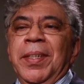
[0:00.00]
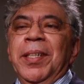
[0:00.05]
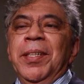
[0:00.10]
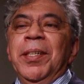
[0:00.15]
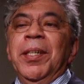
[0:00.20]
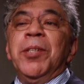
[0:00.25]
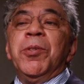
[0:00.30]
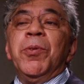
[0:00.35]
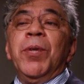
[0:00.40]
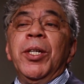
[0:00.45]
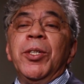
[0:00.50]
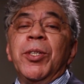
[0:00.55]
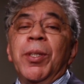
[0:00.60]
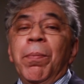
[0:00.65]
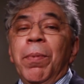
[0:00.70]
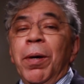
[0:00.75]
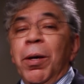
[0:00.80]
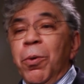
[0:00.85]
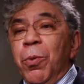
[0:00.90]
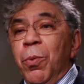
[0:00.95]
It rings a
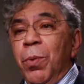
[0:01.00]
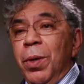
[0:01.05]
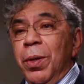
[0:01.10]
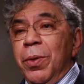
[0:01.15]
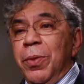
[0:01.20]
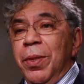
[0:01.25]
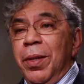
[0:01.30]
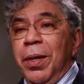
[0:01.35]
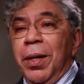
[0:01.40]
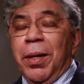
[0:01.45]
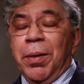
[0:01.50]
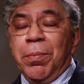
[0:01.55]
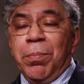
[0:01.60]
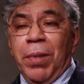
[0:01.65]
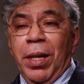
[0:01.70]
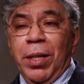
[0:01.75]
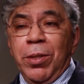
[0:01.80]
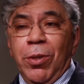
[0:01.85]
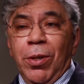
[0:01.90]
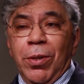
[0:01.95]
bell with
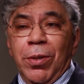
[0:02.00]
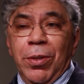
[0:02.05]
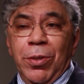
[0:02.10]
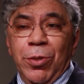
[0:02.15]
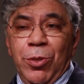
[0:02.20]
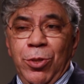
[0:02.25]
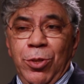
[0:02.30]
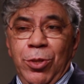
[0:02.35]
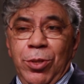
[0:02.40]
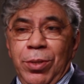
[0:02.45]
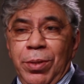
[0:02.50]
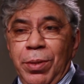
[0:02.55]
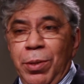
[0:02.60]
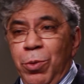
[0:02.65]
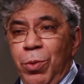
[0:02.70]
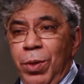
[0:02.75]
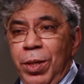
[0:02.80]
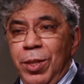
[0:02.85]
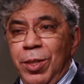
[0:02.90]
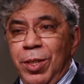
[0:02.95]
my daughter's
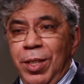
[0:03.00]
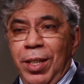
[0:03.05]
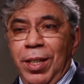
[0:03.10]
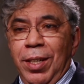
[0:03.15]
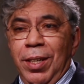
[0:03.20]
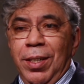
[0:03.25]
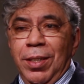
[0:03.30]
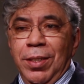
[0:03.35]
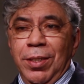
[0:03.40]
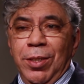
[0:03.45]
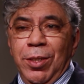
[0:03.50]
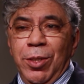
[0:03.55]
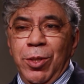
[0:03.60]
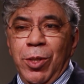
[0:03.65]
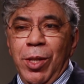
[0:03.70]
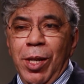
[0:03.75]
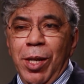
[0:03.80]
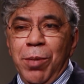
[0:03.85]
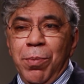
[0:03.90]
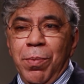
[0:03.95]
Louisa's
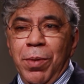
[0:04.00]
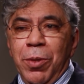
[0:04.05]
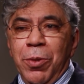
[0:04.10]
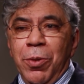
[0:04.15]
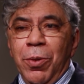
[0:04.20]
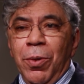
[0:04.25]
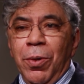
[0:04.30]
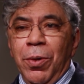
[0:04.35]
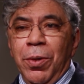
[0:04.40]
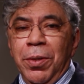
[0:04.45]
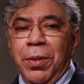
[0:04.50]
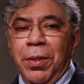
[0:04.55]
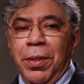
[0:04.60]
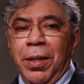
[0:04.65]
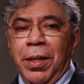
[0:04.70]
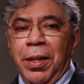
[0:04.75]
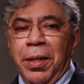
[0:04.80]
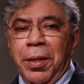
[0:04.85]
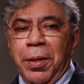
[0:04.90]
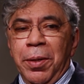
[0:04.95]
statement on
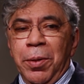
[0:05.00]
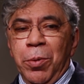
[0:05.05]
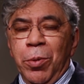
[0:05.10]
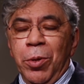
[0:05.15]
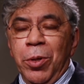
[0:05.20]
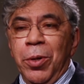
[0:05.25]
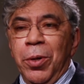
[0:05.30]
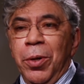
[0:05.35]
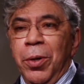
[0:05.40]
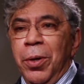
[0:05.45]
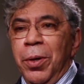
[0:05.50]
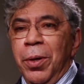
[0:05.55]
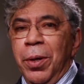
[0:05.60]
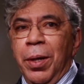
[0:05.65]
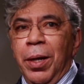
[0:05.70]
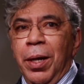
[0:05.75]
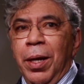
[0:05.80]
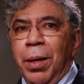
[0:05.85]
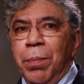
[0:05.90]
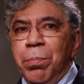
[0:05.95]
her
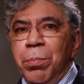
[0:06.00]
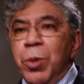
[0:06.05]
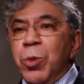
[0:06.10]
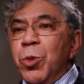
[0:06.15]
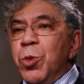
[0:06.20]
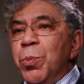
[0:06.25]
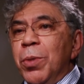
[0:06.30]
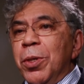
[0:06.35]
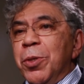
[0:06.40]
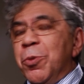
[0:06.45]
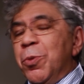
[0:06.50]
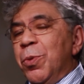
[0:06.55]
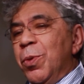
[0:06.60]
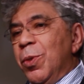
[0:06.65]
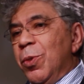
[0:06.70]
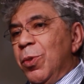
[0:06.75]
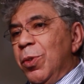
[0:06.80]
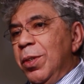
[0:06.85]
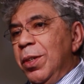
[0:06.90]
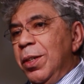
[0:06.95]
amusement
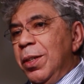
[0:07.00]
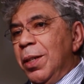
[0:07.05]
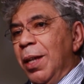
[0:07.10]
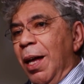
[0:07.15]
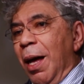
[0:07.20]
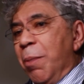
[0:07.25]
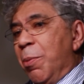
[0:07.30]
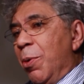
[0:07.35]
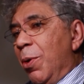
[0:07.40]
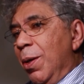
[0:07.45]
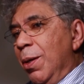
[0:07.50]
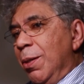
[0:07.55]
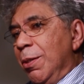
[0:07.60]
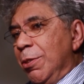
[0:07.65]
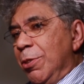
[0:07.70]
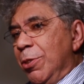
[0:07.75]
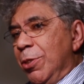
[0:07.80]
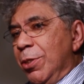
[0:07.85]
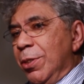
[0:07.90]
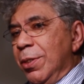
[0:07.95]
with the
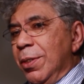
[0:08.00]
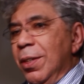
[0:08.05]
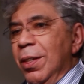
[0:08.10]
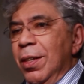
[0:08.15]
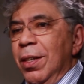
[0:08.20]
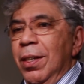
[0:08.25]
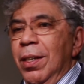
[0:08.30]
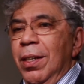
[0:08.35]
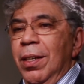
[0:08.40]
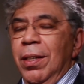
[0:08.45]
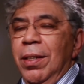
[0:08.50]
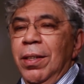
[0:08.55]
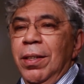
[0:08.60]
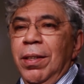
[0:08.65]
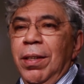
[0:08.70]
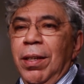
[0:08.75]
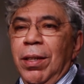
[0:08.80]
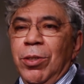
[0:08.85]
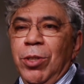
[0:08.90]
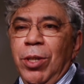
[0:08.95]
libraries
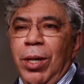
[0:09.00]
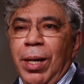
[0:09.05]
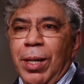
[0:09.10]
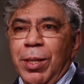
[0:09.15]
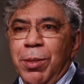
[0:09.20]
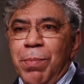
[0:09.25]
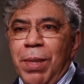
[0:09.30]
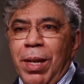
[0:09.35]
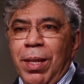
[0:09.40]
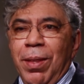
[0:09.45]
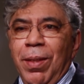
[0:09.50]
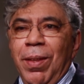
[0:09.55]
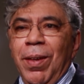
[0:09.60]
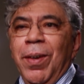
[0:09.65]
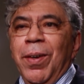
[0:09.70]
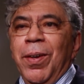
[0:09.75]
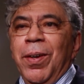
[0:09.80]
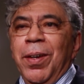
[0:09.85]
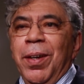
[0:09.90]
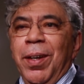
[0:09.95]
that she has met
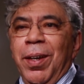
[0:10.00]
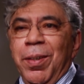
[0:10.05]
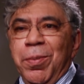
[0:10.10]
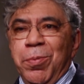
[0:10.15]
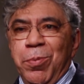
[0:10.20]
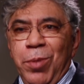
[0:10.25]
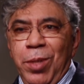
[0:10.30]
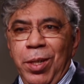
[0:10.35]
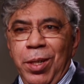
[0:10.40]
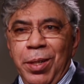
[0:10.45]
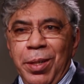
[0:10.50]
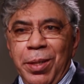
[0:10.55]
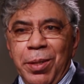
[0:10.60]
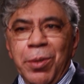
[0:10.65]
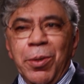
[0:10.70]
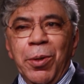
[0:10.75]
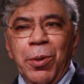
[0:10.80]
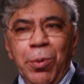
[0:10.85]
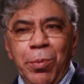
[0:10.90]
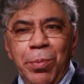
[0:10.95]
there at
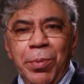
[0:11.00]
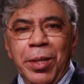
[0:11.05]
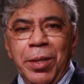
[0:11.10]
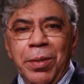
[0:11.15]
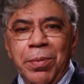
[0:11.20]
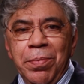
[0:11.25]
Columbia.